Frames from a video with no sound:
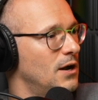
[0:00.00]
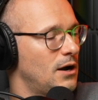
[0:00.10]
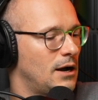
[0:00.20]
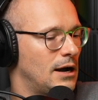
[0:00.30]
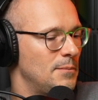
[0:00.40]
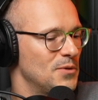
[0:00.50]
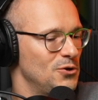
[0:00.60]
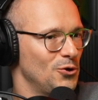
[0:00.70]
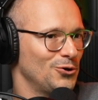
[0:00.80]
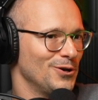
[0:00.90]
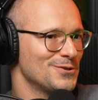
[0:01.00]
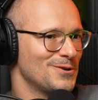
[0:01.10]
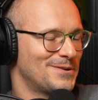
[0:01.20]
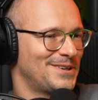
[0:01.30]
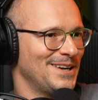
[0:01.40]
uh, you could
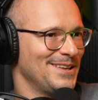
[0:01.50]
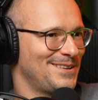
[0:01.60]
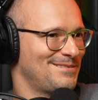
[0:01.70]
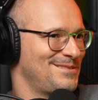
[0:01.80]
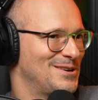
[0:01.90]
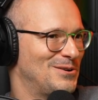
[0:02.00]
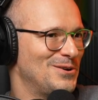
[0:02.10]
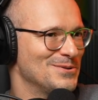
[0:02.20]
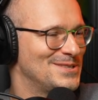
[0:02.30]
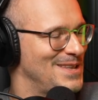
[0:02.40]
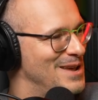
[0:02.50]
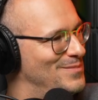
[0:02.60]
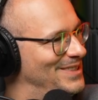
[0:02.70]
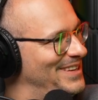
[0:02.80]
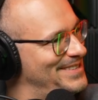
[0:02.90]
also kind of like you know almost
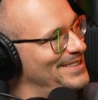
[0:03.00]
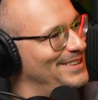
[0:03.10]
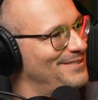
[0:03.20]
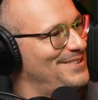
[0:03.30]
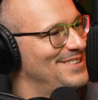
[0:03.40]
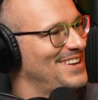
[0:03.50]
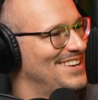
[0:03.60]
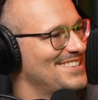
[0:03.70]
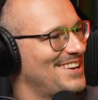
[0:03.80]
A/B test like different things.